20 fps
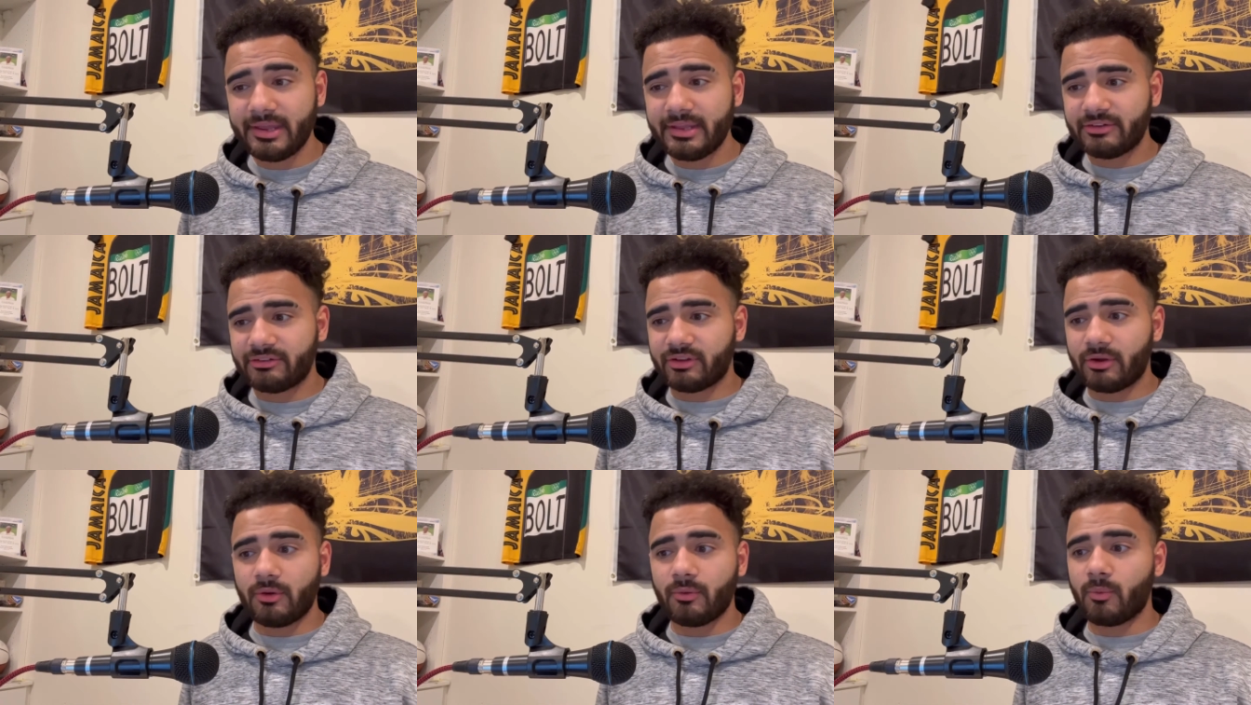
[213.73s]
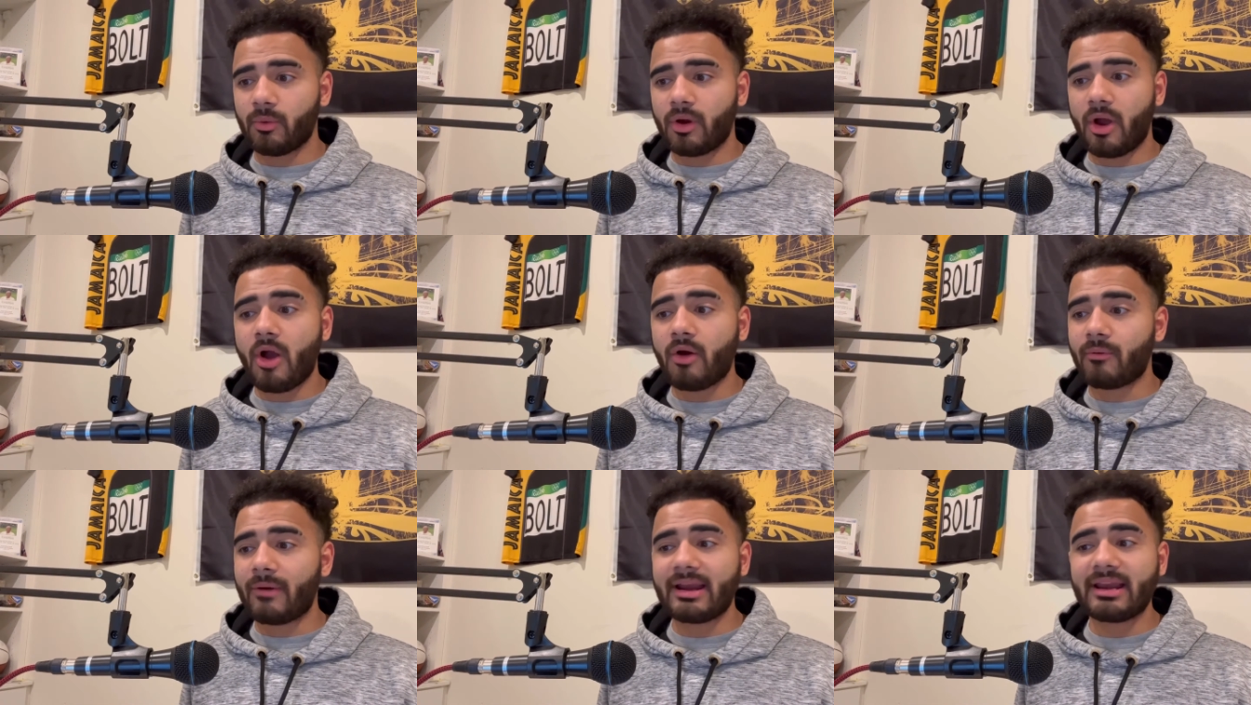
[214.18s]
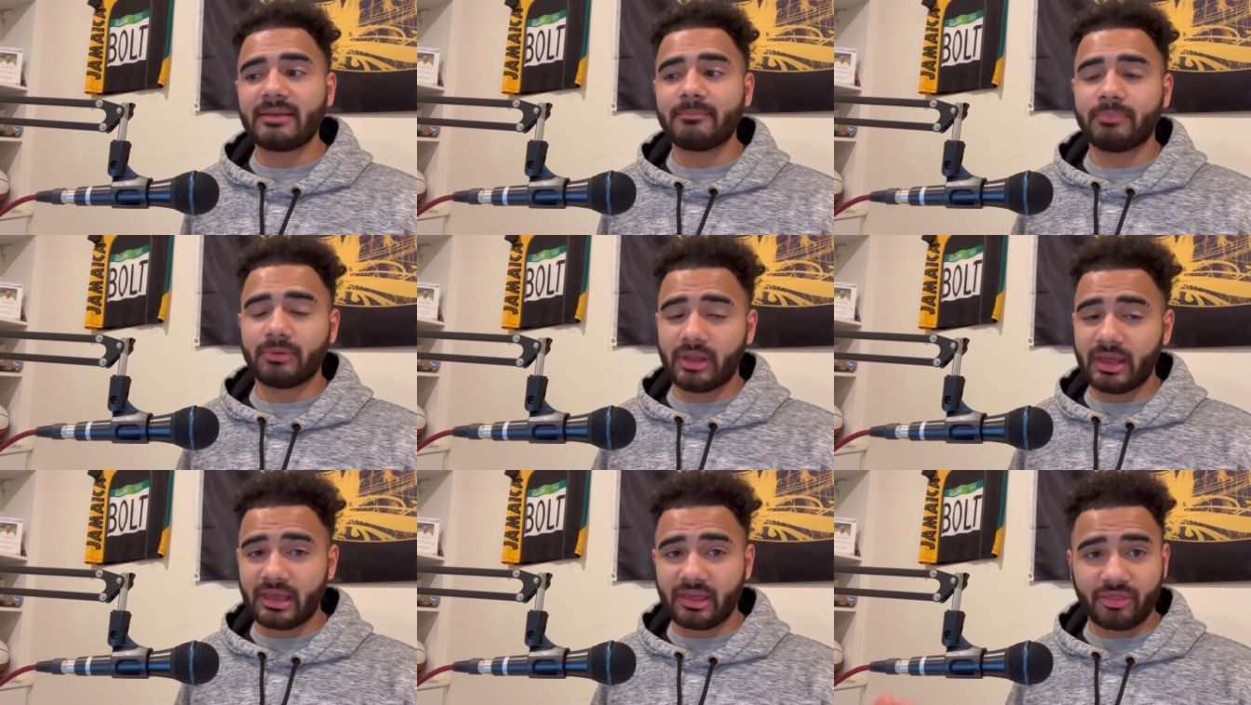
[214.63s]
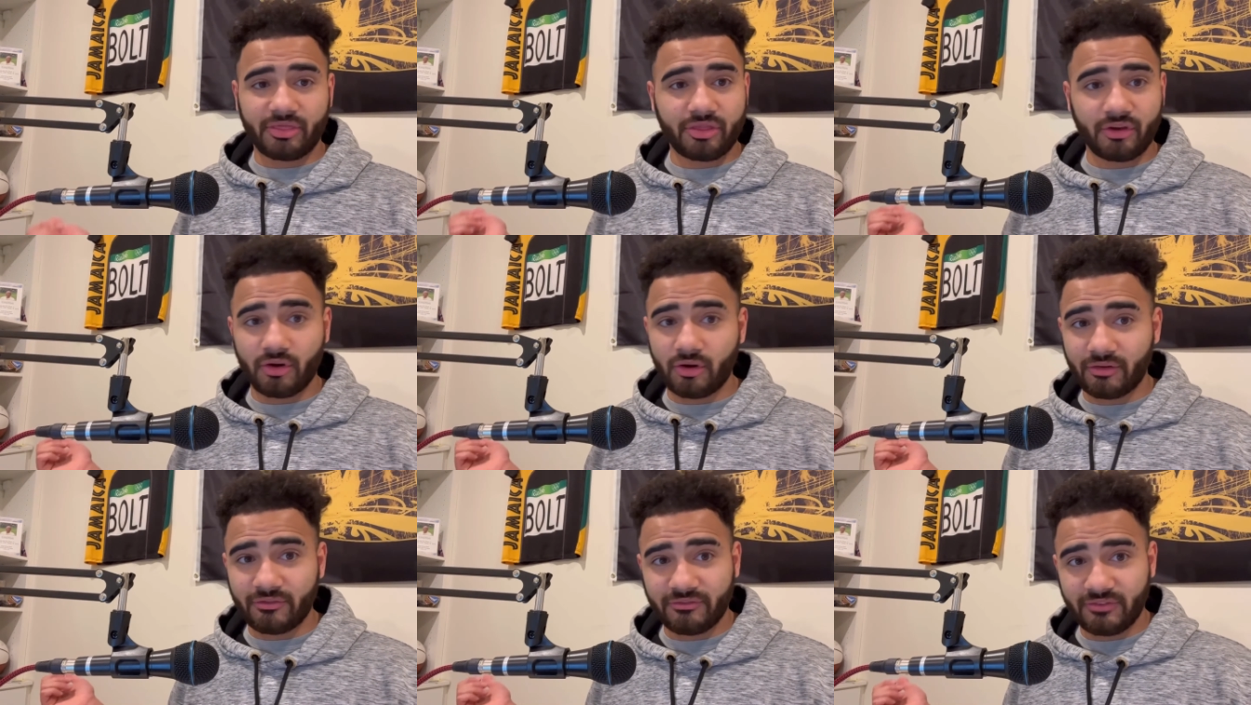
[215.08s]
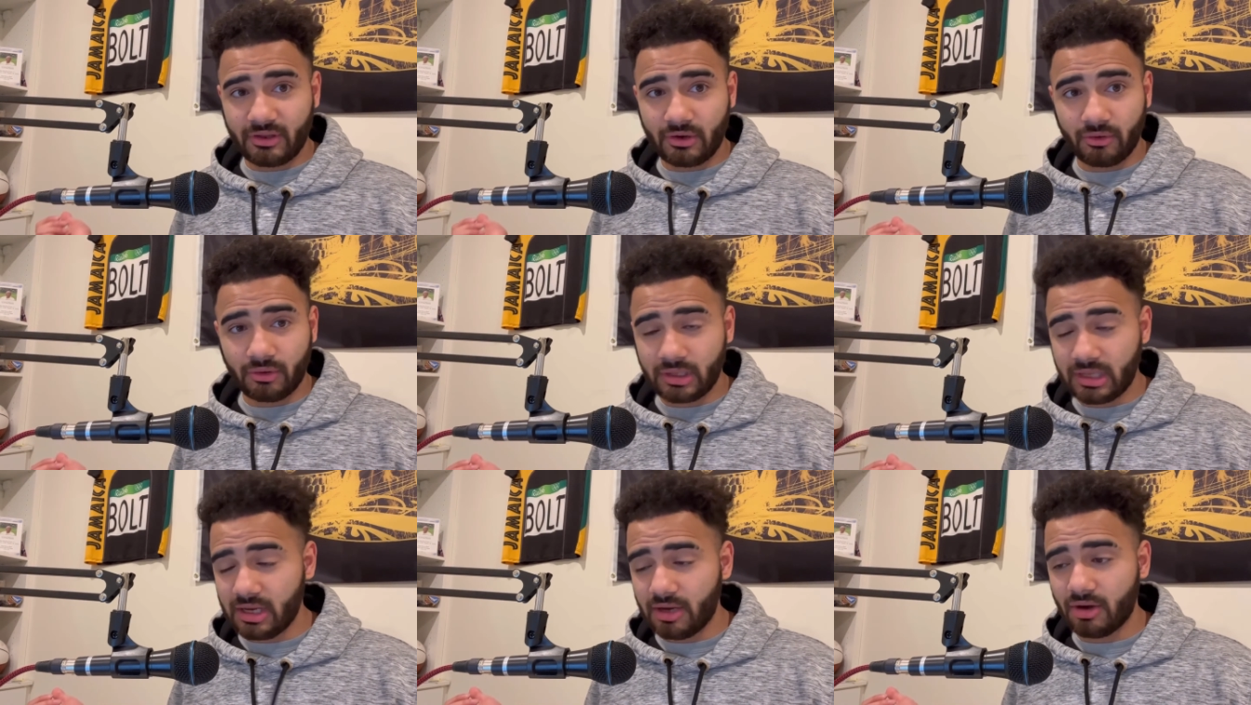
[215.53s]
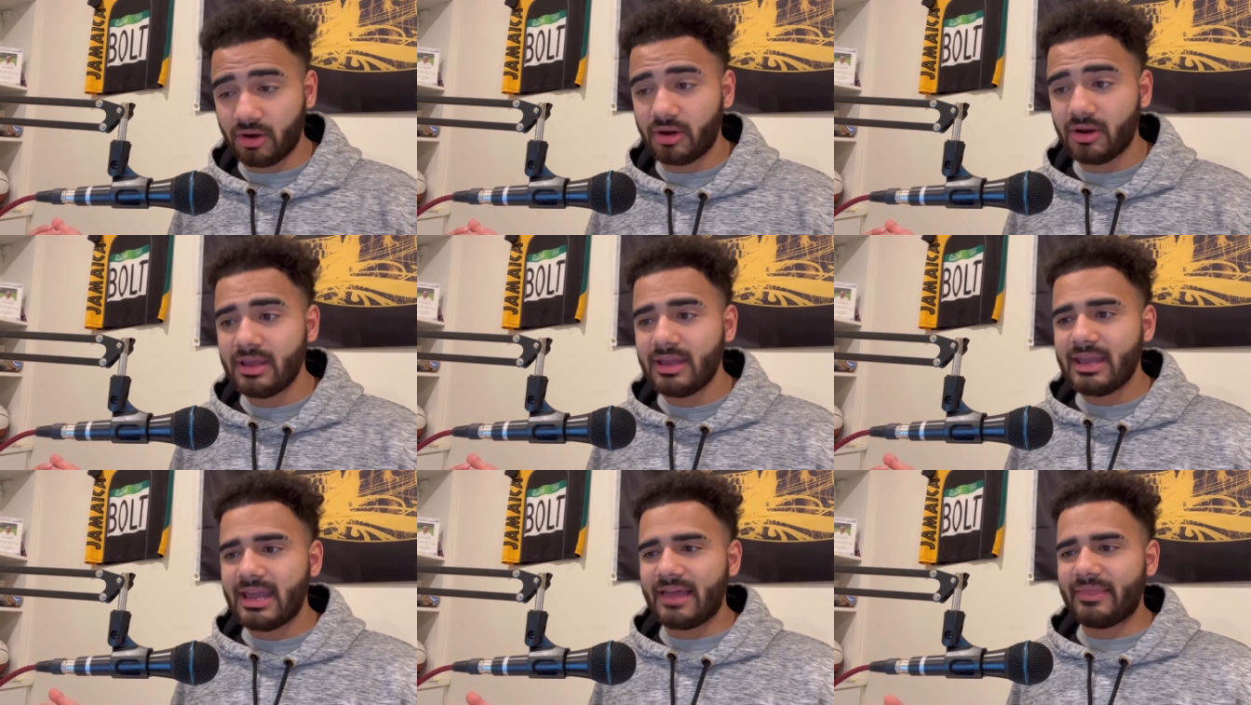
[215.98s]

So we're already playing third fiddle here.